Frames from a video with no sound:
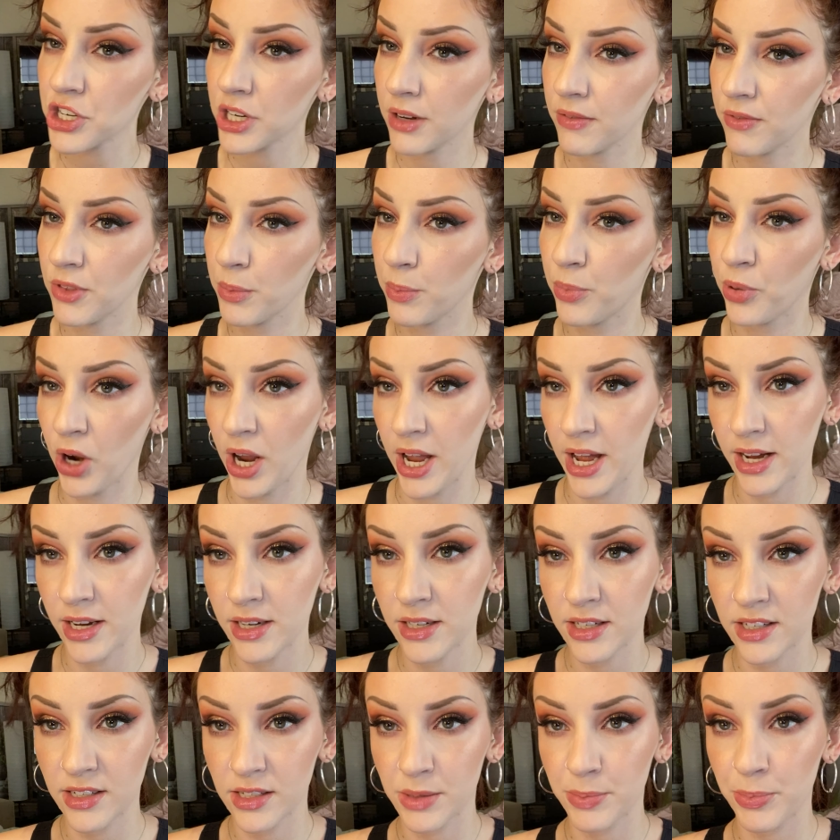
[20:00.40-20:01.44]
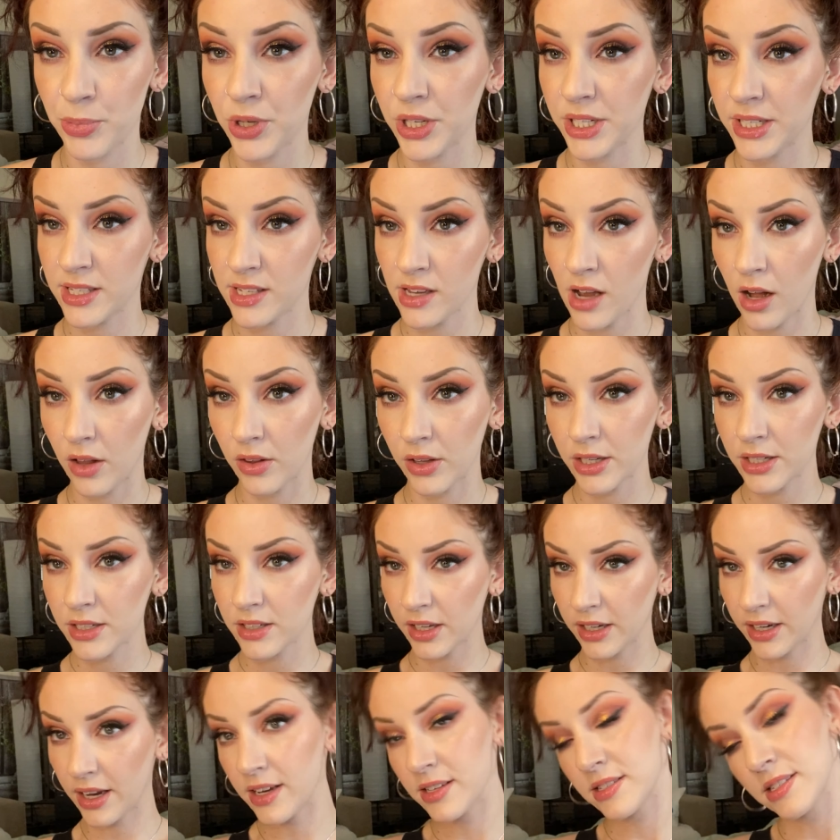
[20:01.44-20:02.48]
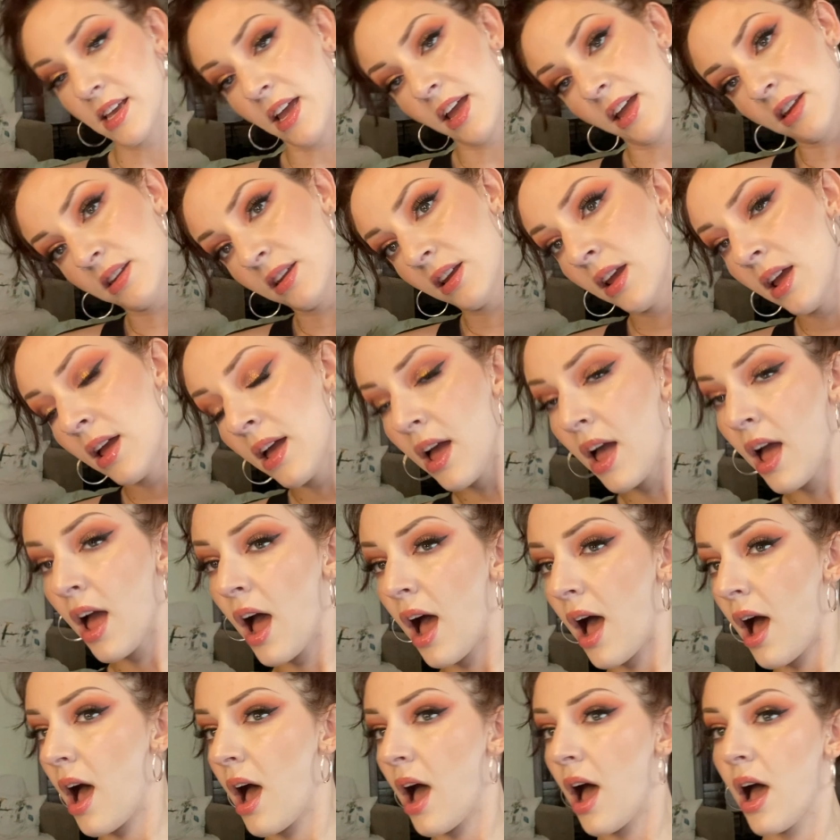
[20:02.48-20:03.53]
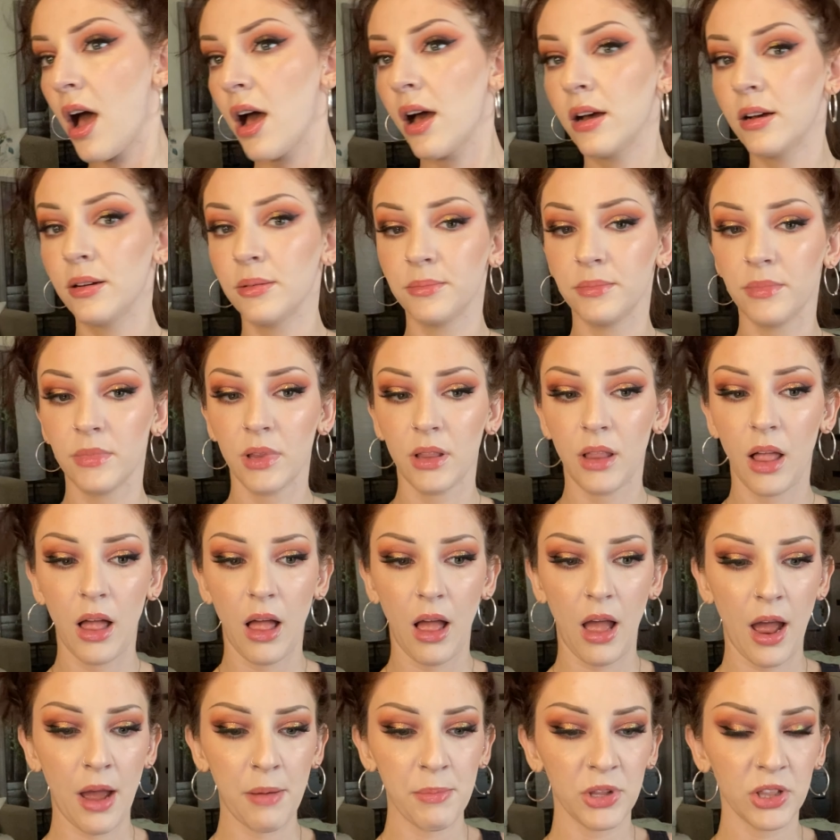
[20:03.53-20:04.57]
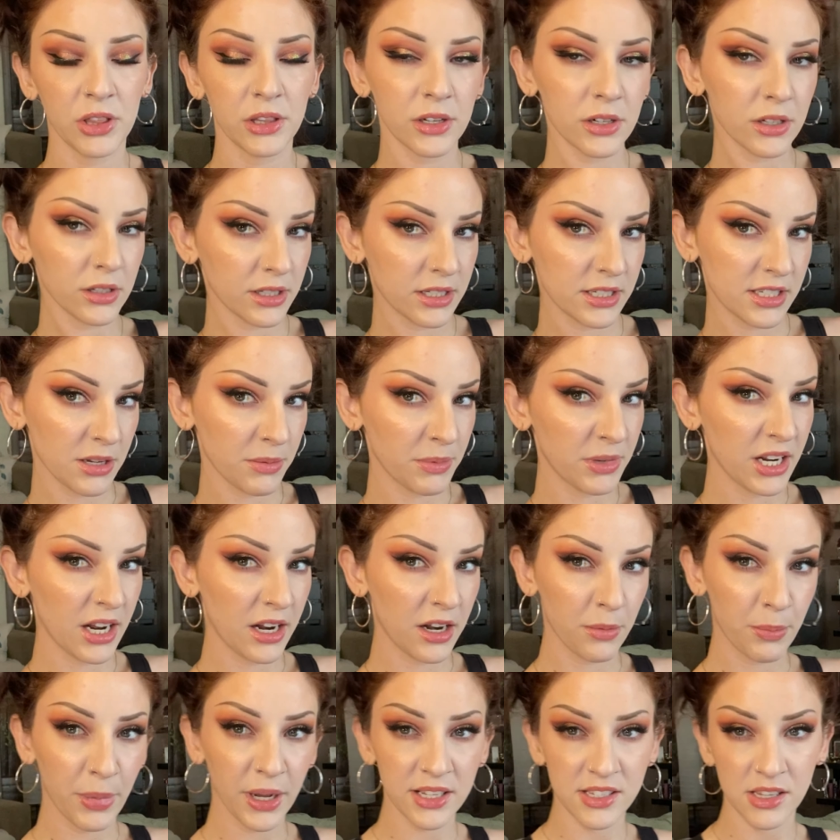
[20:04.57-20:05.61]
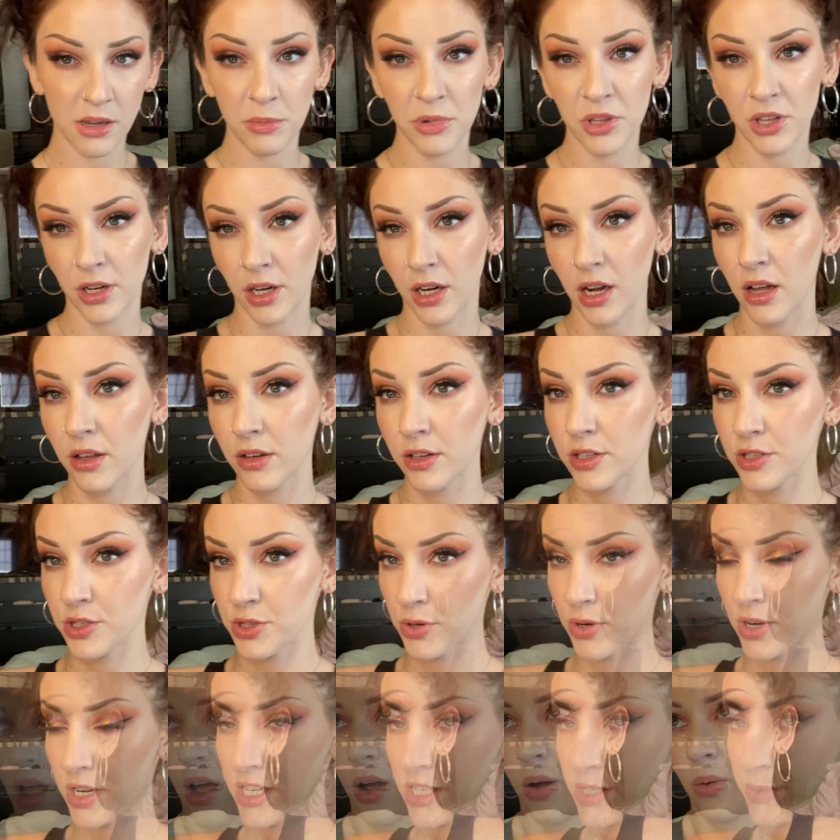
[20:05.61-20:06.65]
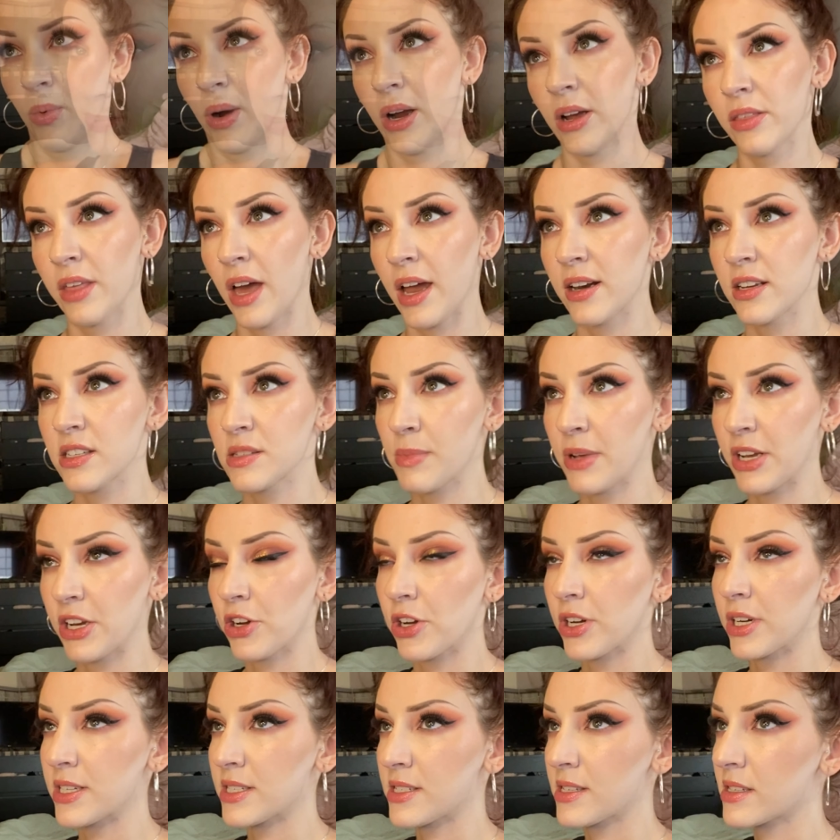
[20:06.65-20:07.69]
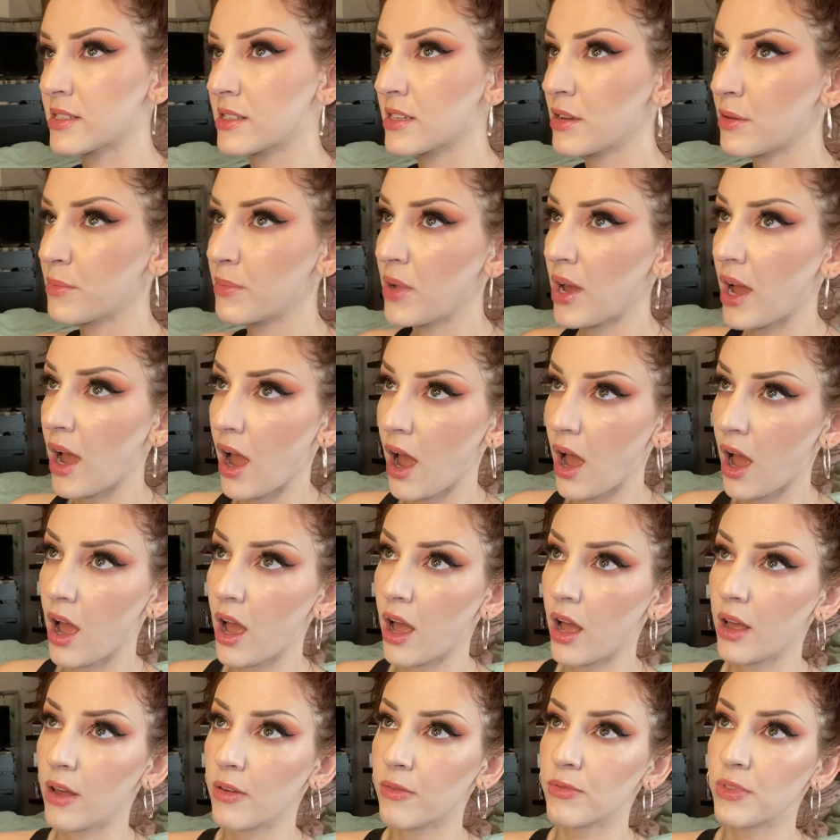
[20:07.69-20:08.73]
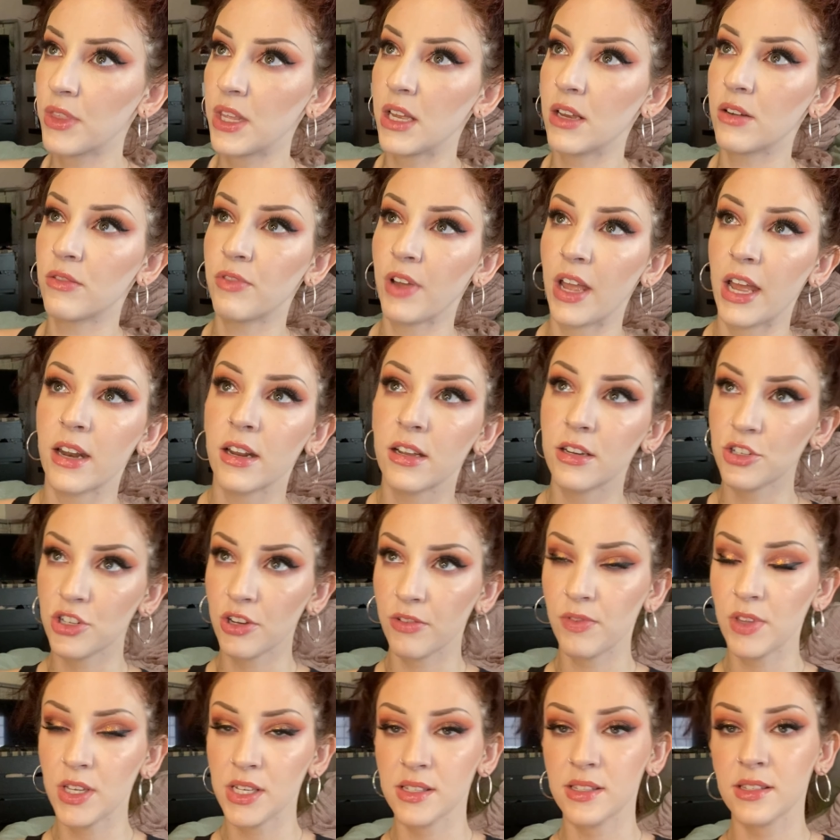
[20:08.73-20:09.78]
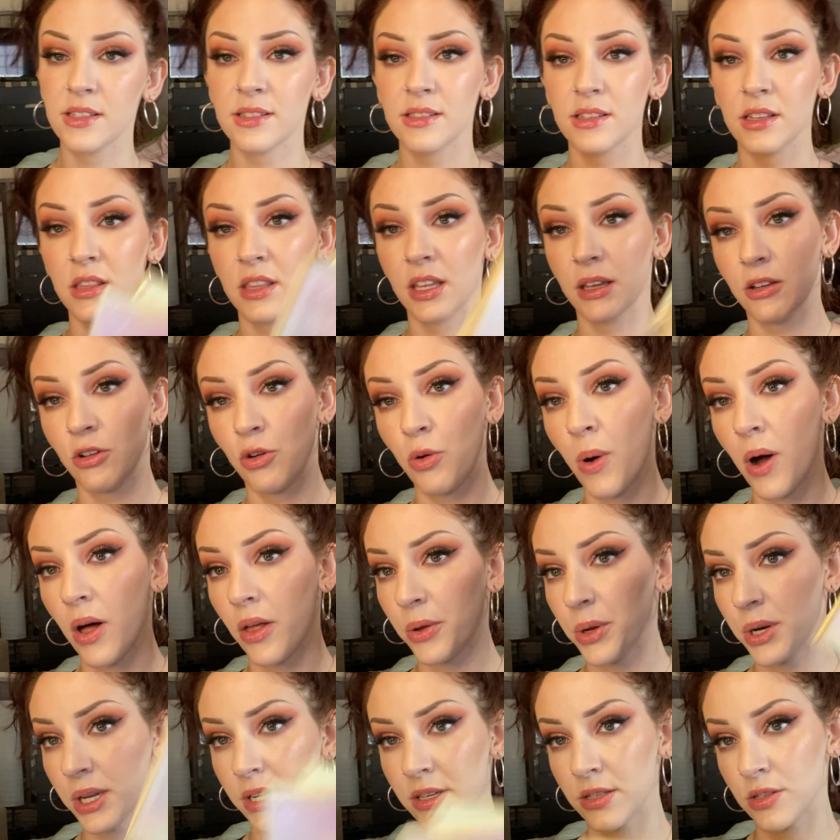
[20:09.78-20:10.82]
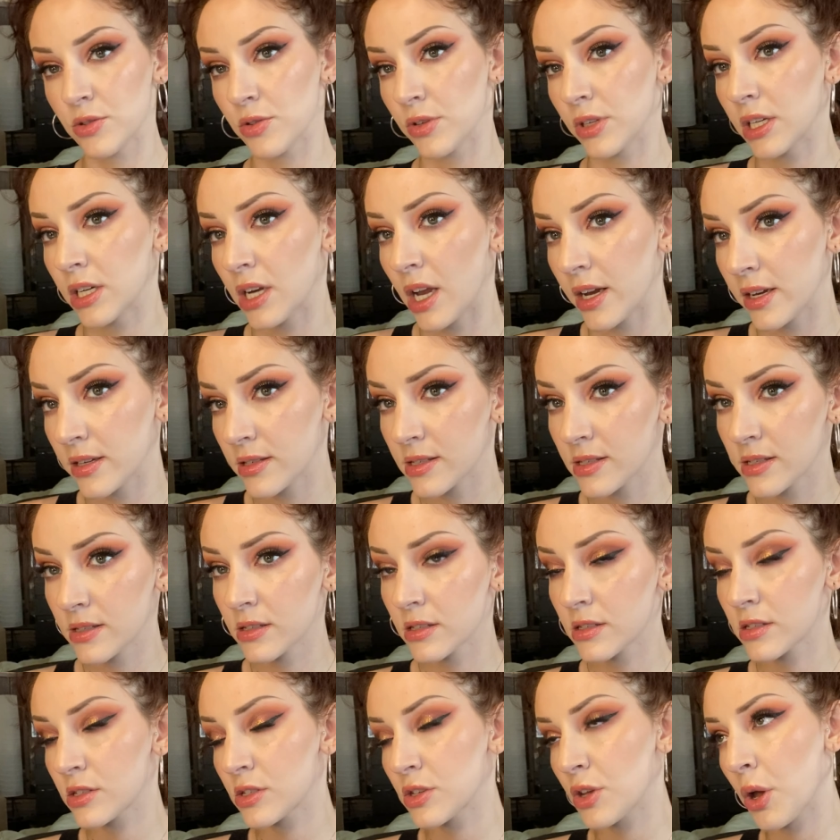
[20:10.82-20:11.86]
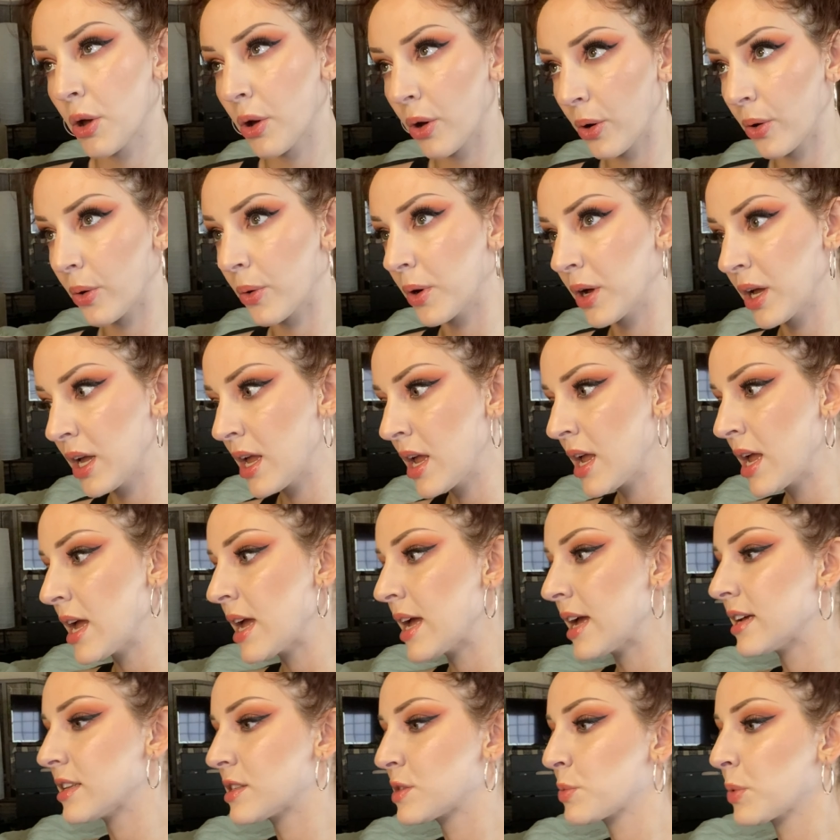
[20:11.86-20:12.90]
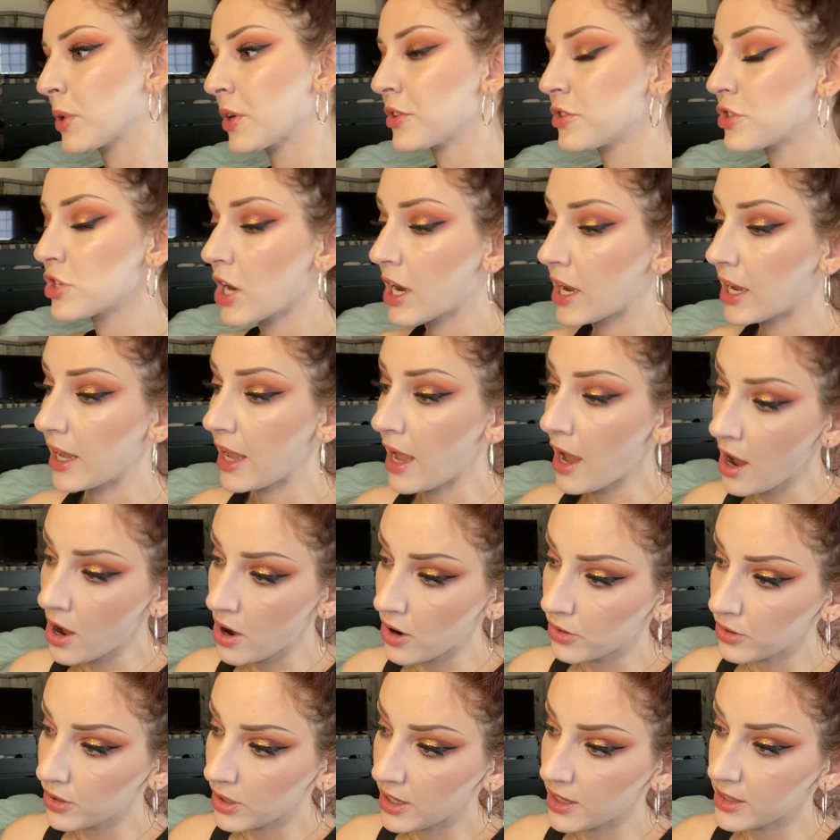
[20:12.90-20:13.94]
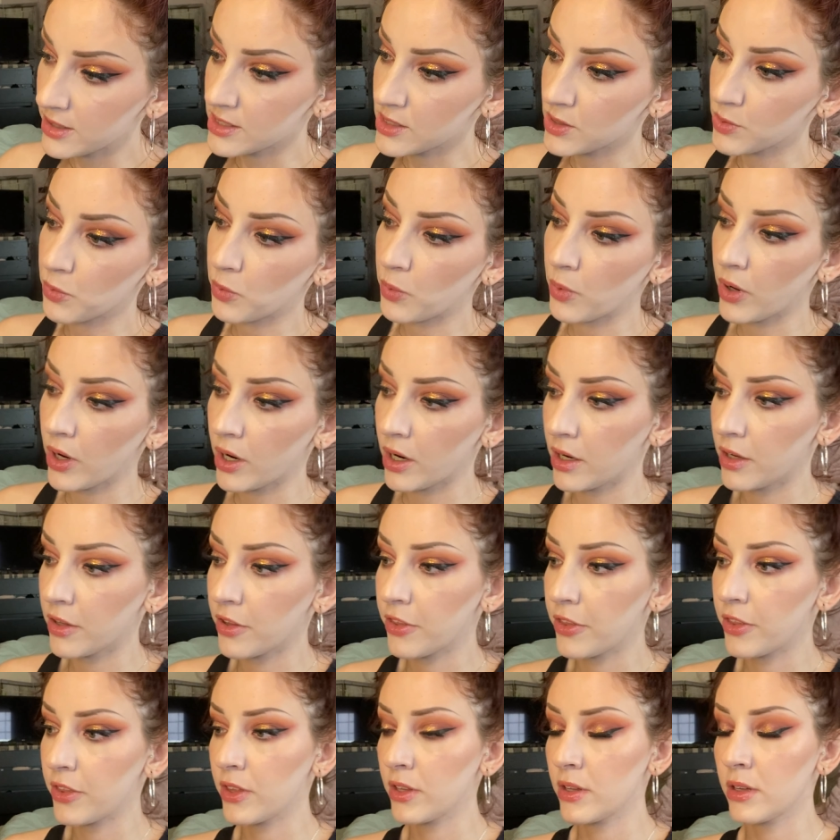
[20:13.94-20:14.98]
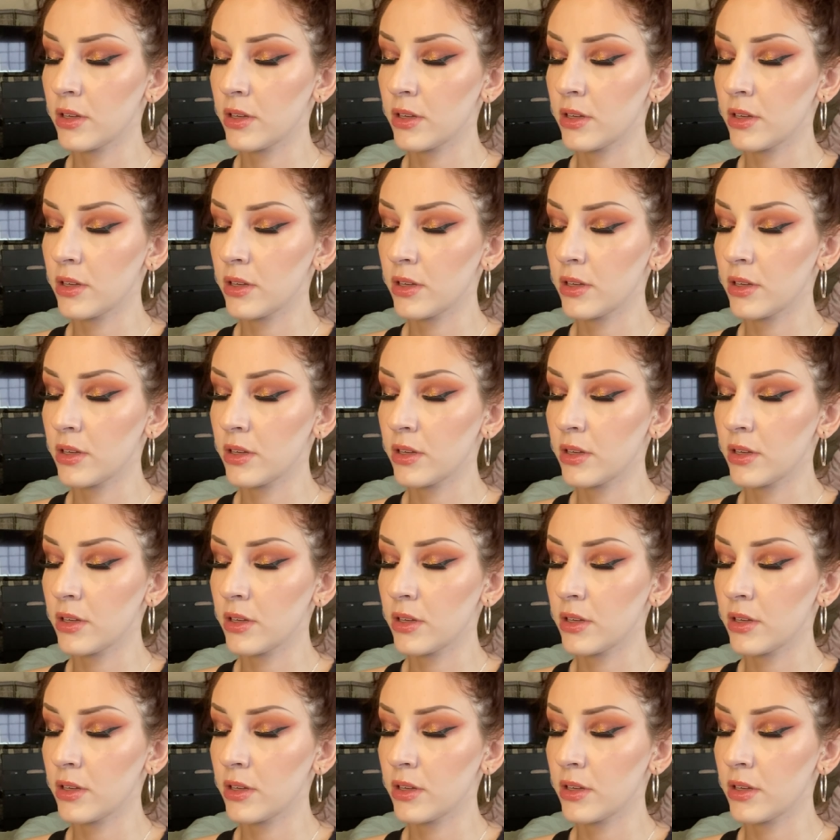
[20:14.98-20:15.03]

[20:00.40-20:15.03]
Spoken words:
of the brand is pretty solid, like I said. I'm a little intimidated by some of their color stories. Where that is my criticism. The advantage of this is that the quality is really nice. So it's worth trying out. It's worth